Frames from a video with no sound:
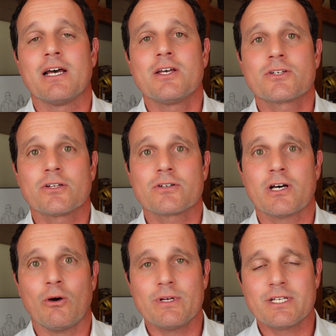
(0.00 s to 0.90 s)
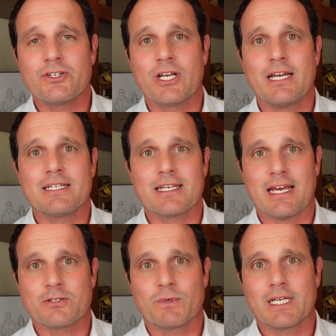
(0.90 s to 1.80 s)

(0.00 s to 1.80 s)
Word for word: So there's always a chance as we